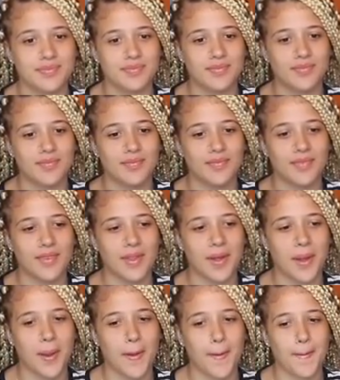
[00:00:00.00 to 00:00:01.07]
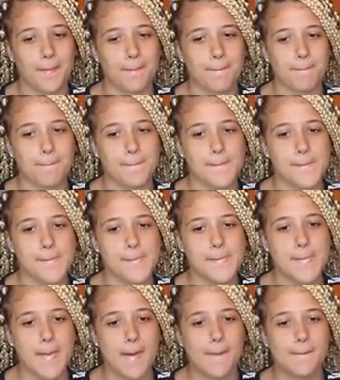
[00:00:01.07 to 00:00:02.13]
(silent)